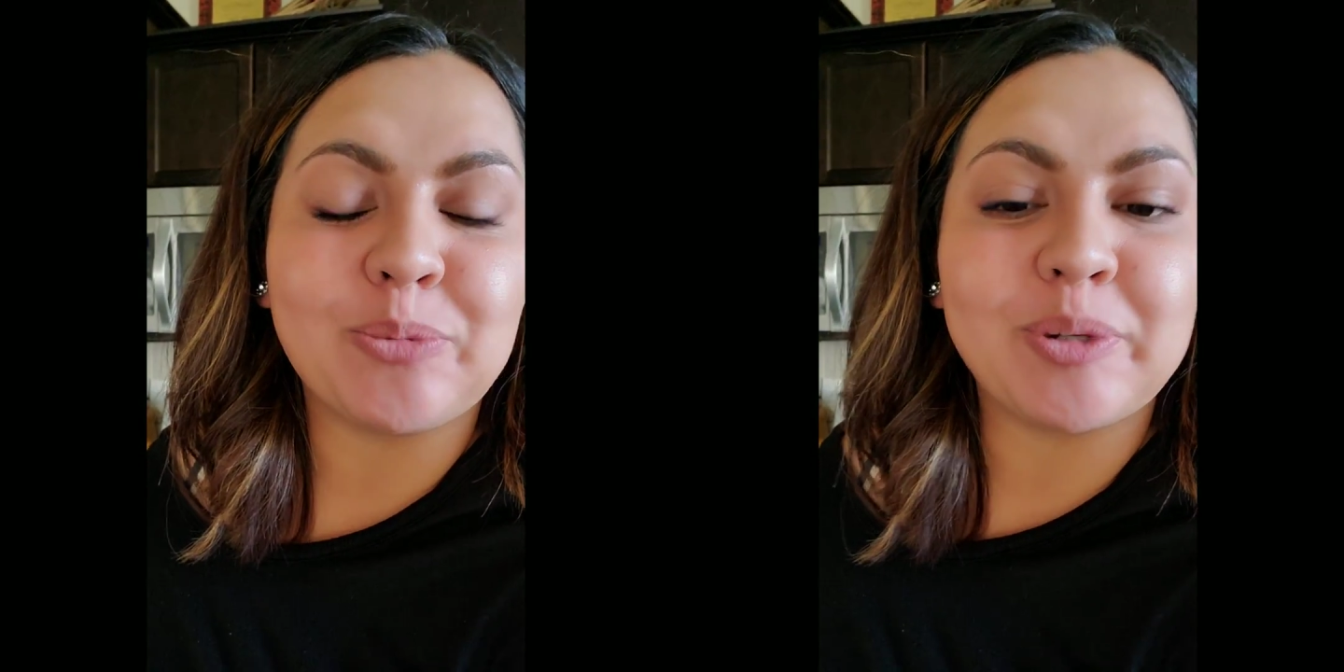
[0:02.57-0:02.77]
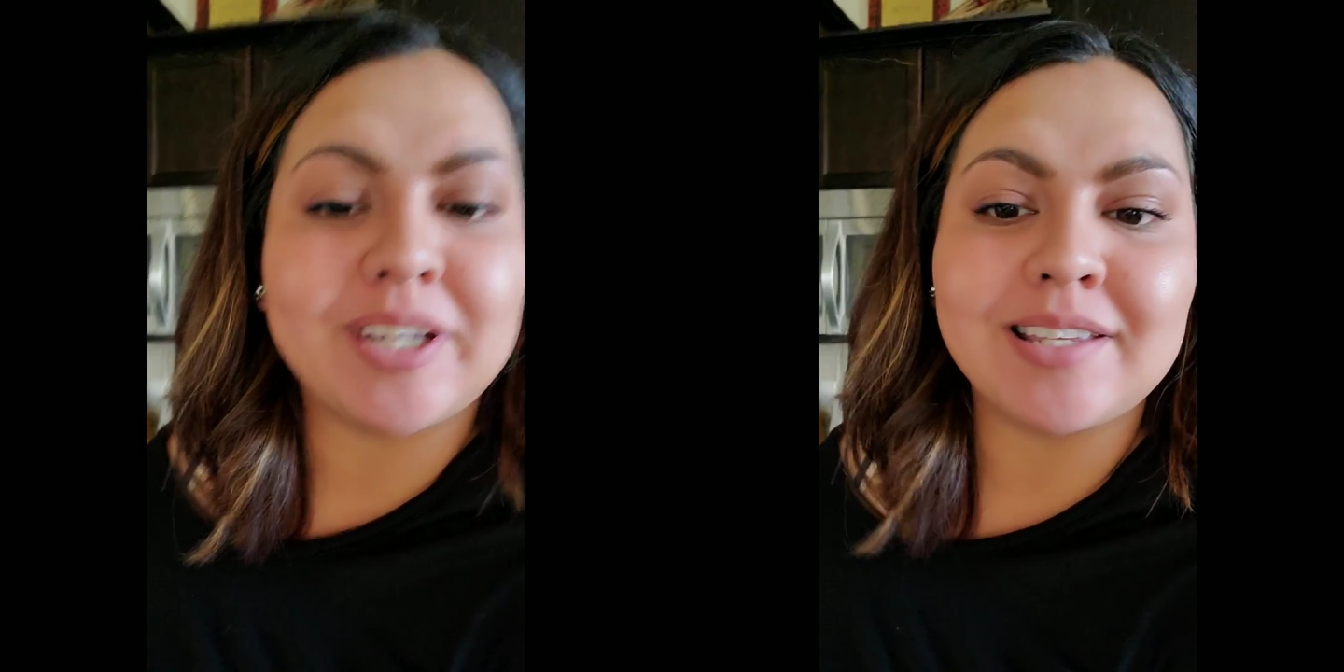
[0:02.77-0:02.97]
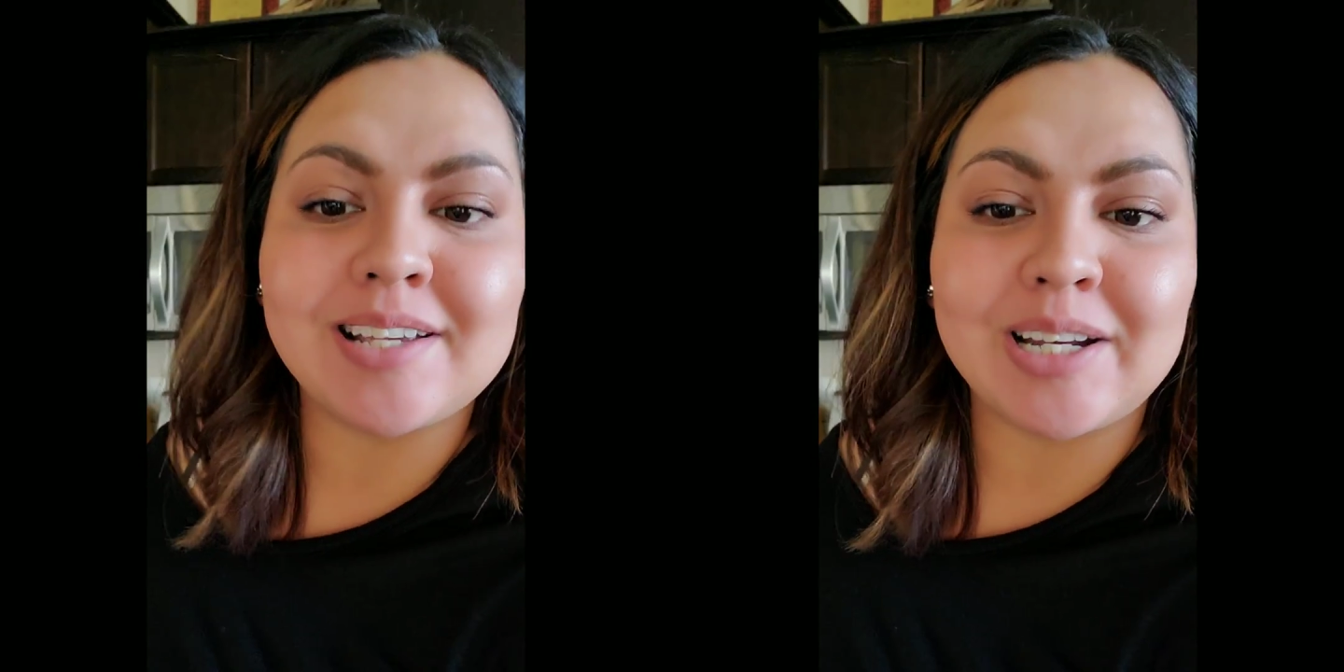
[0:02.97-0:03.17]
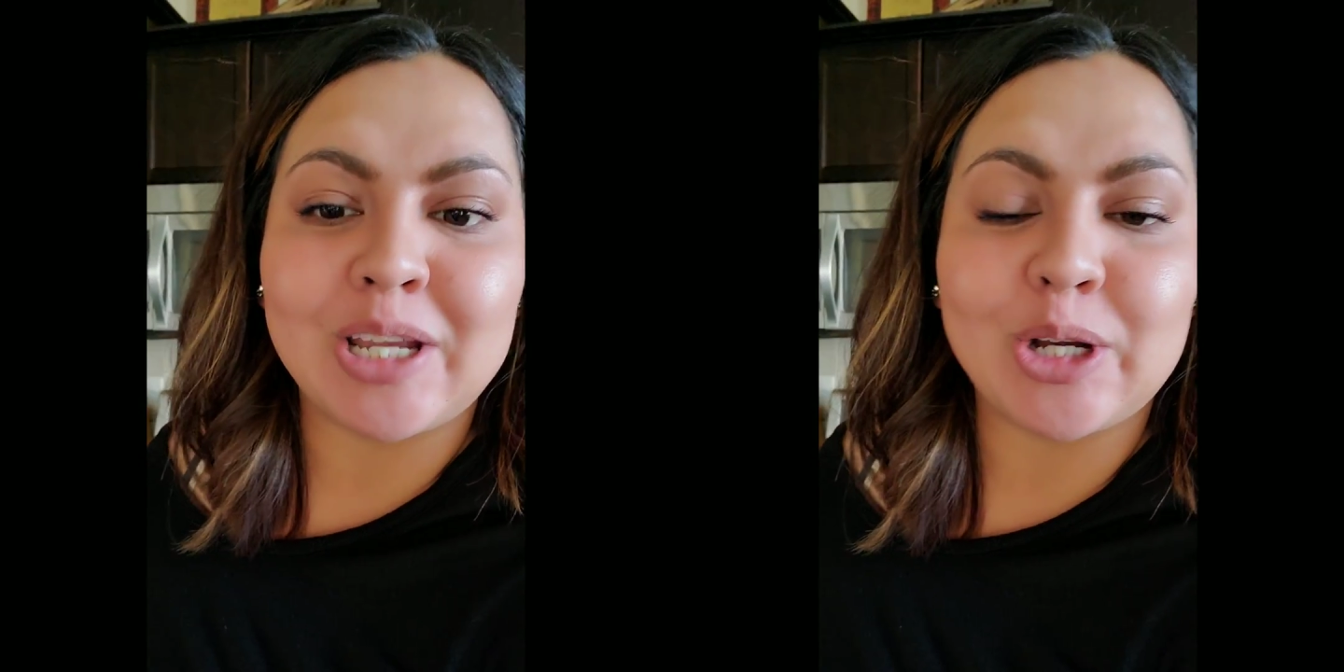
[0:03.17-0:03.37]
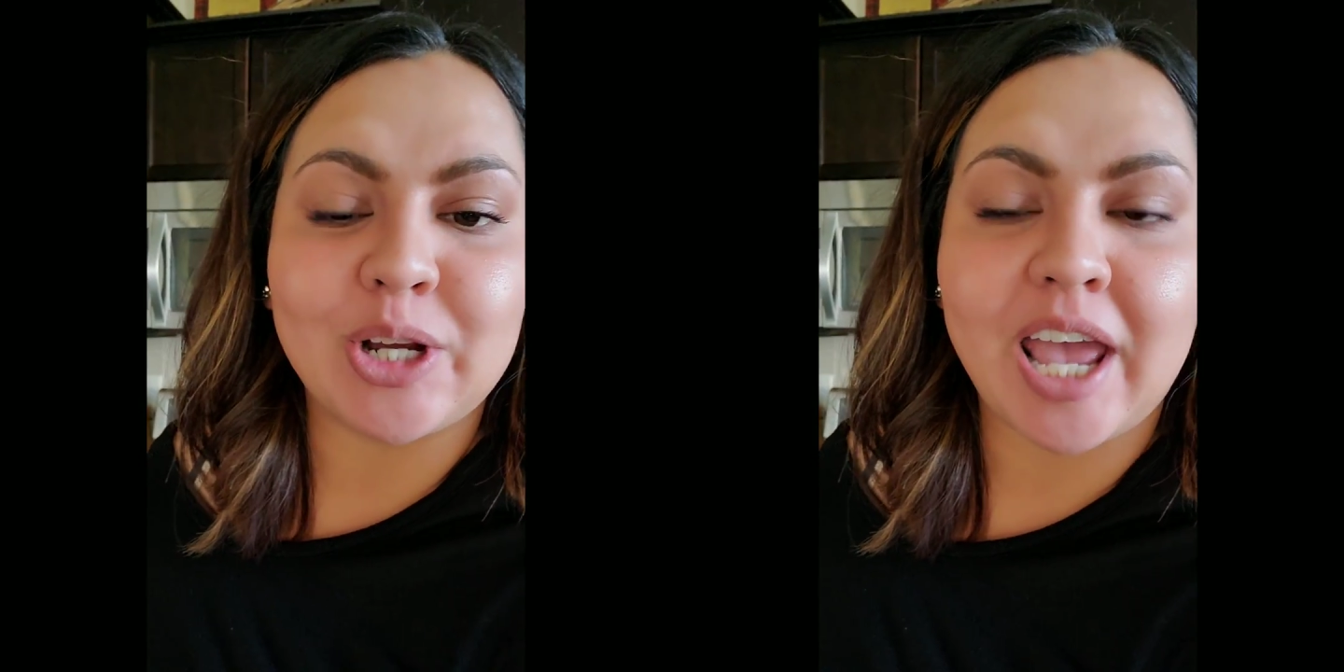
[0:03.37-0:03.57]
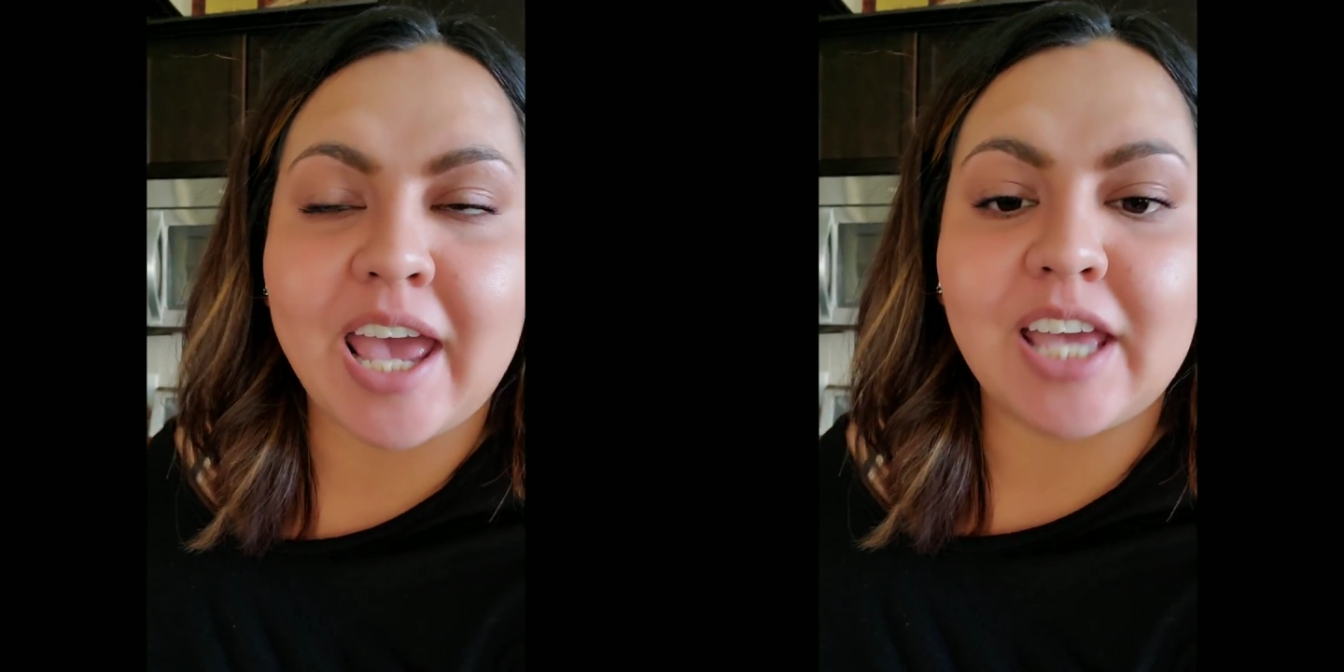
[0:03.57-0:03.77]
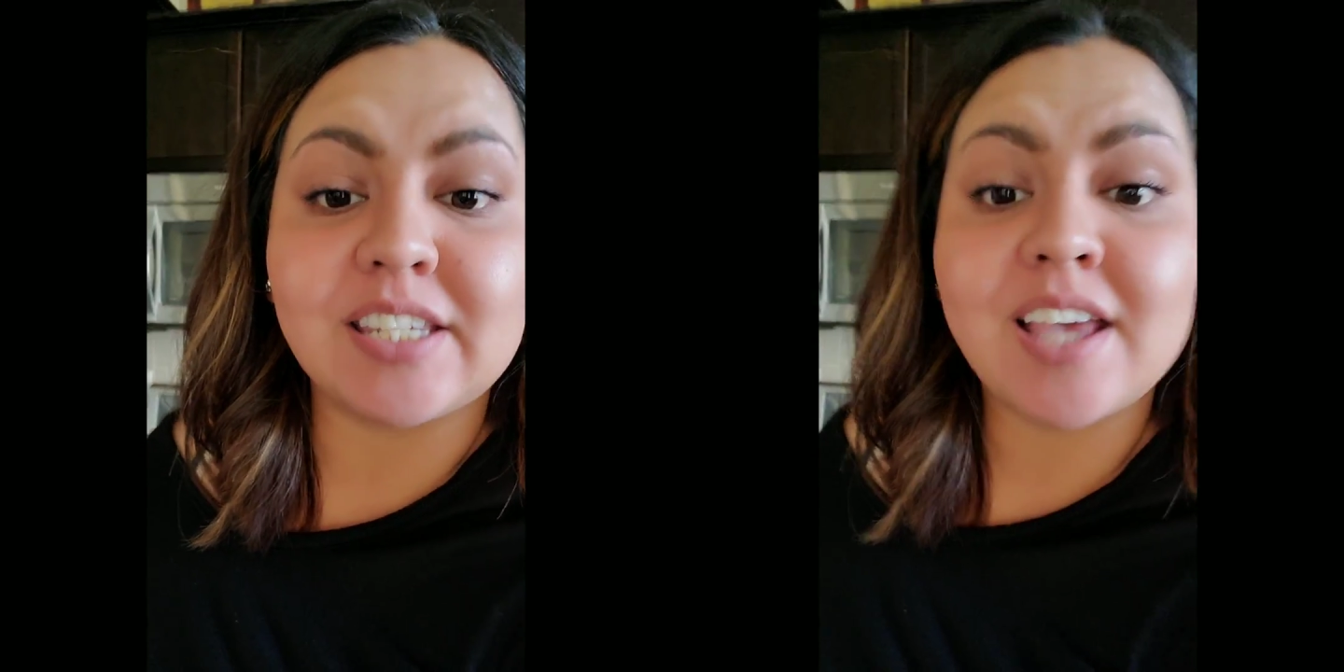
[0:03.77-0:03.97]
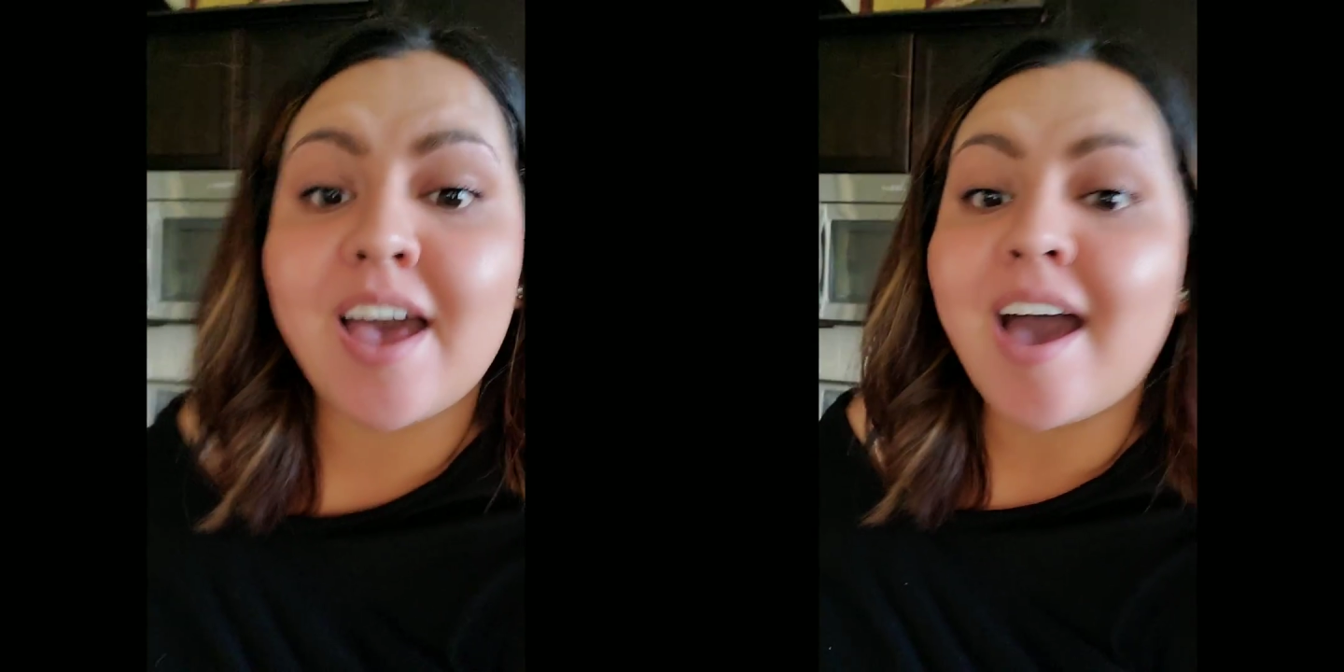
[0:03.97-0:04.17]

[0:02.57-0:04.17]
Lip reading: Brittany Dawn here, and